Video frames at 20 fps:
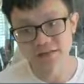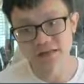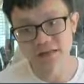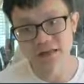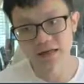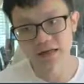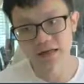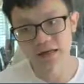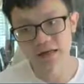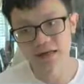
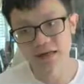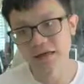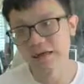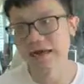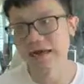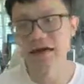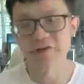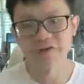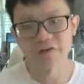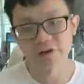Uh,
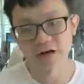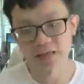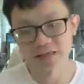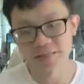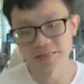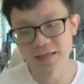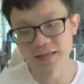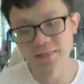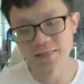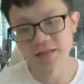uh for
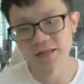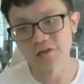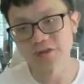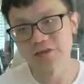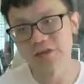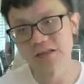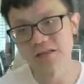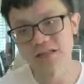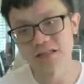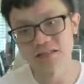
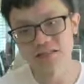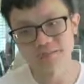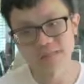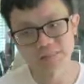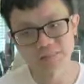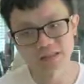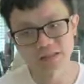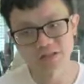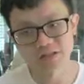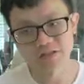SPMPP3, just
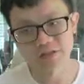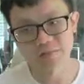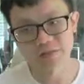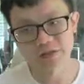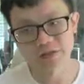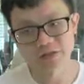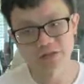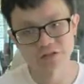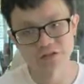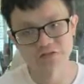remember
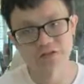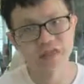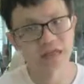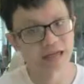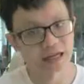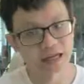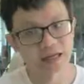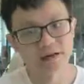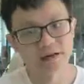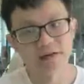0.03.
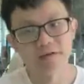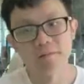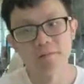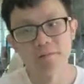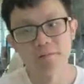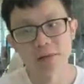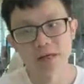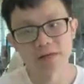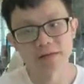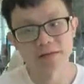Huh?
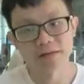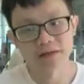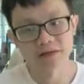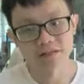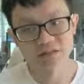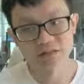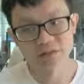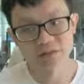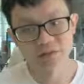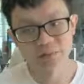But now
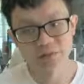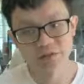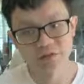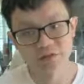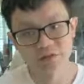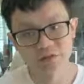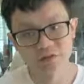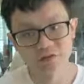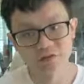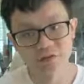it's
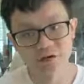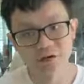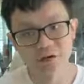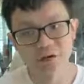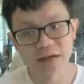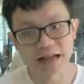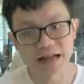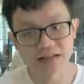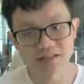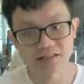0.04.
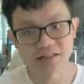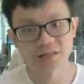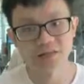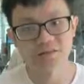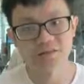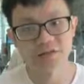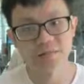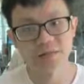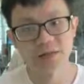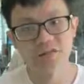Exhale
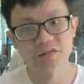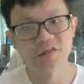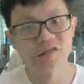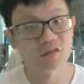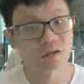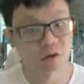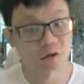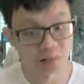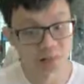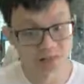will be
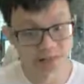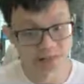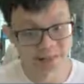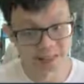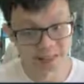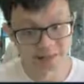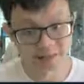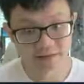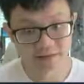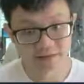
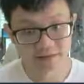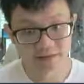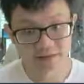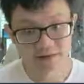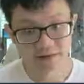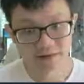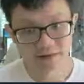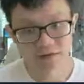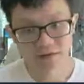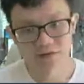4%.
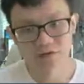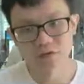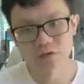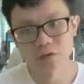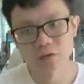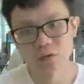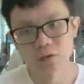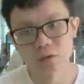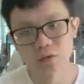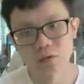
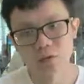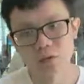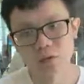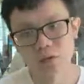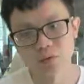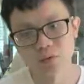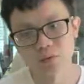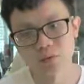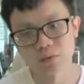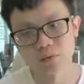
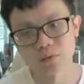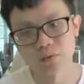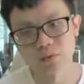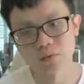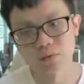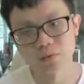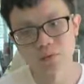So